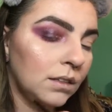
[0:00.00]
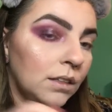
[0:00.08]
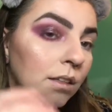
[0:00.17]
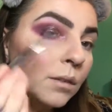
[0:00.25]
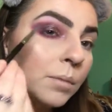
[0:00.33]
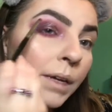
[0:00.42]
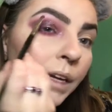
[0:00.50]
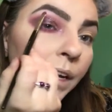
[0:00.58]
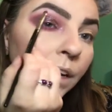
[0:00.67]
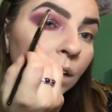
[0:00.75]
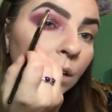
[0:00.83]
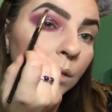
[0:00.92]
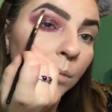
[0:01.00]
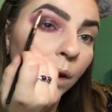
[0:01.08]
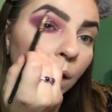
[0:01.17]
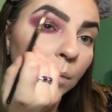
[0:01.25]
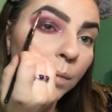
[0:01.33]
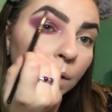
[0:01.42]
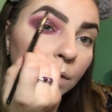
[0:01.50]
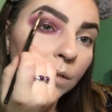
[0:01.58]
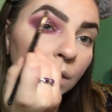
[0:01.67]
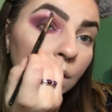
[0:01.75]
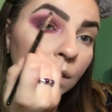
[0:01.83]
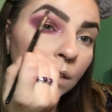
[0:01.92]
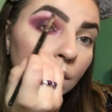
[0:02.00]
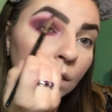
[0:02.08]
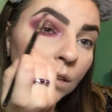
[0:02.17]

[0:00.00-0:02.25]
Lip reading: little bit here on the brow bone.